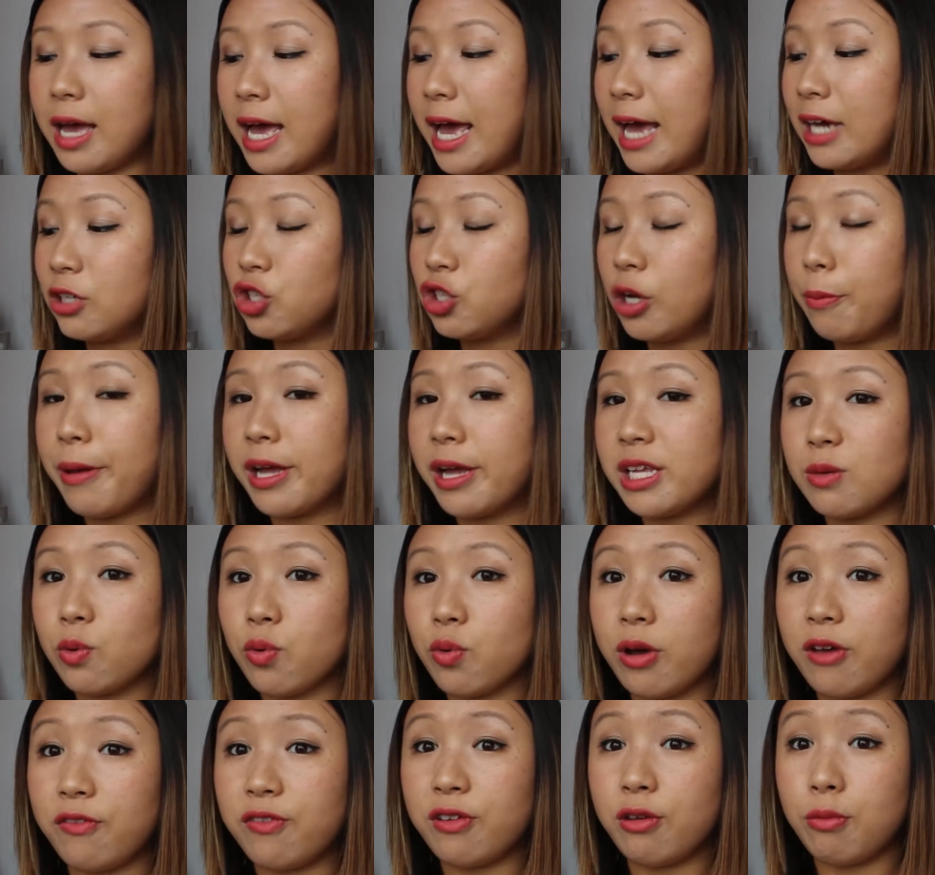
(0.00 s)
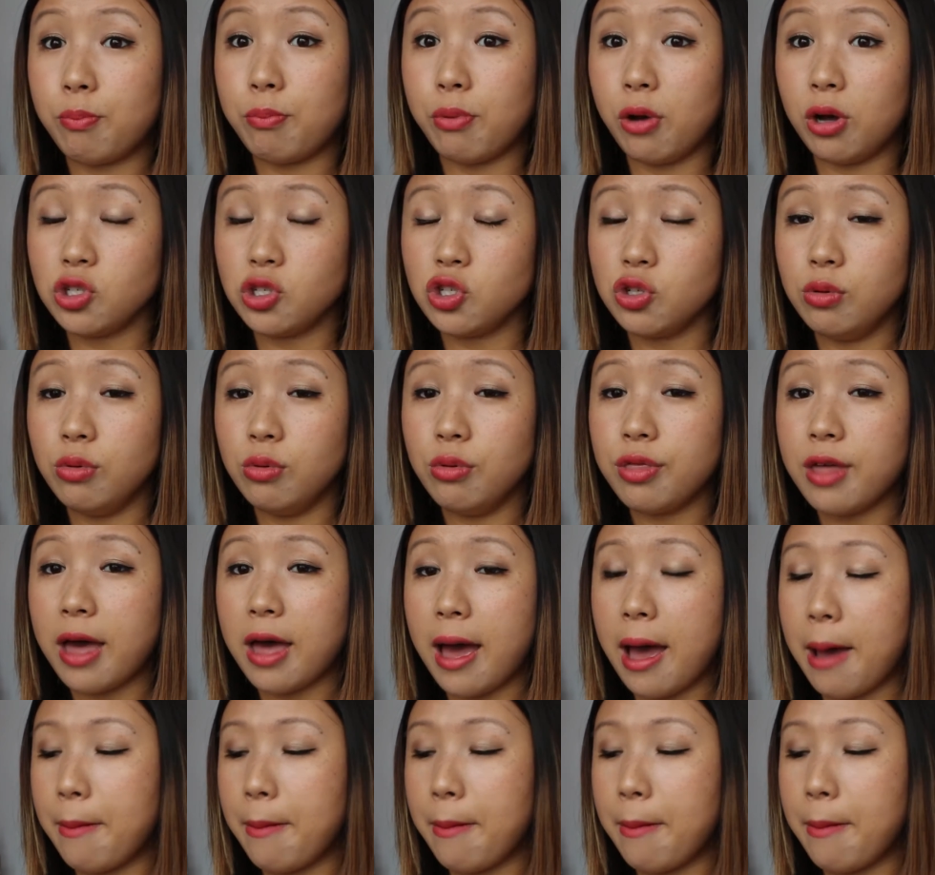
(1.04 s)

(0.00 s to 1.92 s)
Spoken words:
I actually picked up quite a few bottles